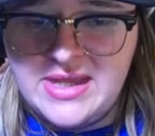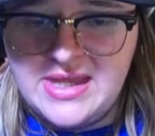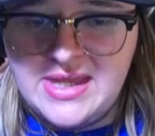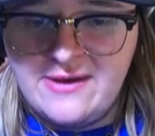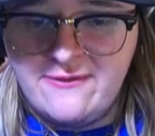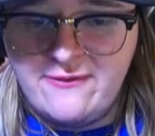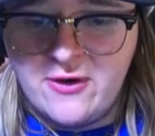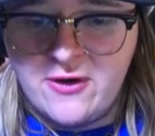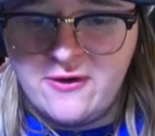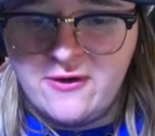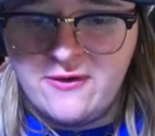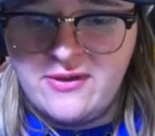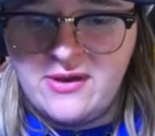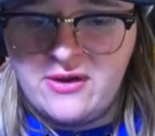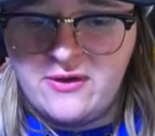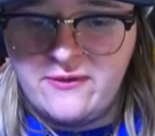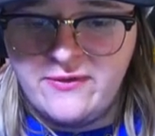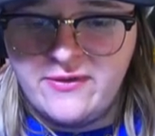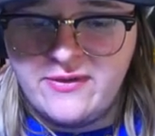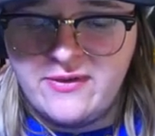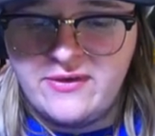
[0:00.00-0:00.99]
give
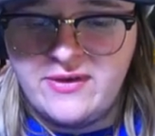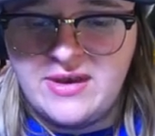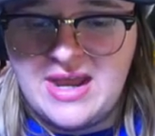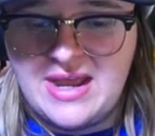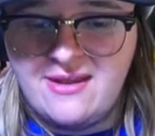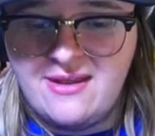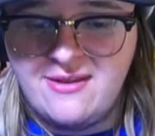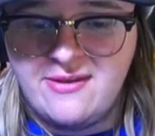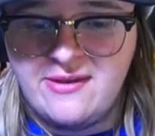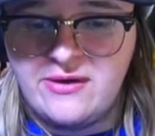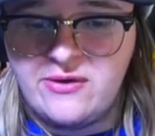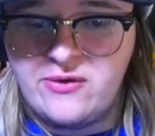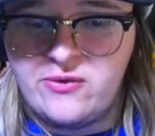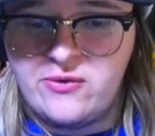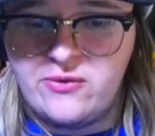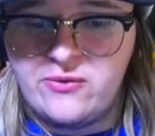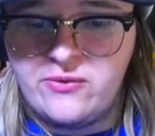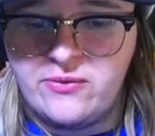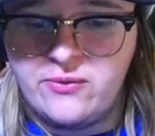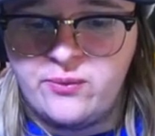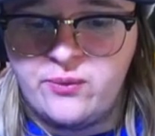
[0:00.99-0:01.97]
ourselves a nice
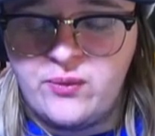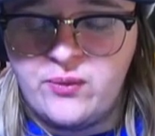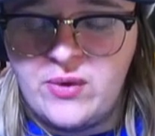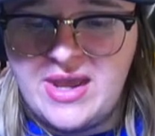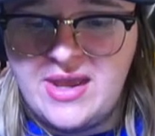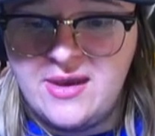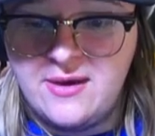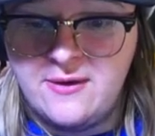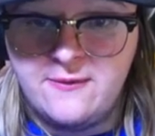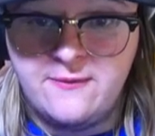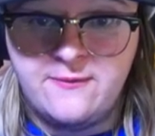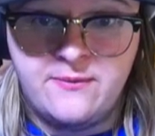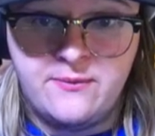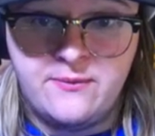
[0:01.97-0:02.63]
little way of,